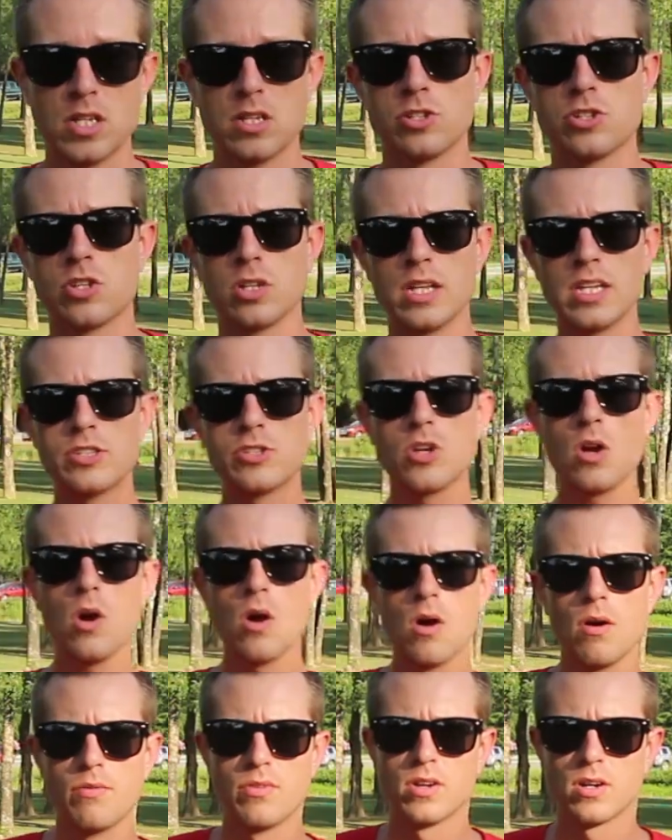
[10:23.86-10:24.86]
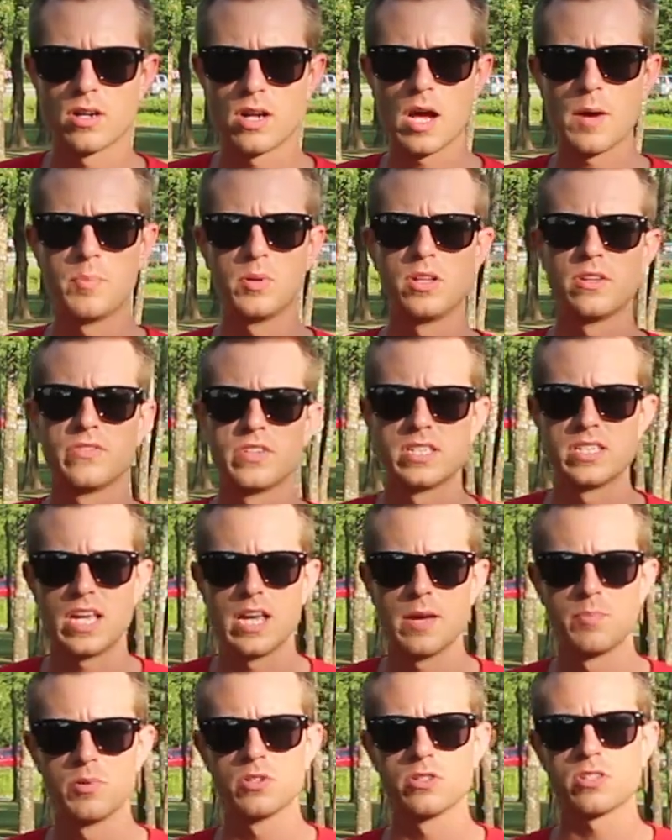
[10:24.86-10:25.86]
So let's go over a couple of
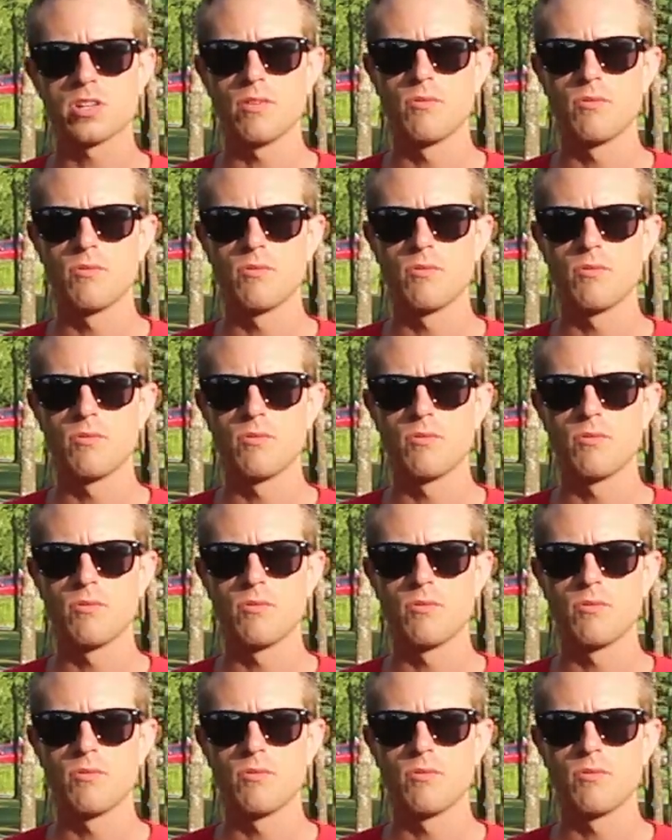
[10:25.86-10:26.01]
examples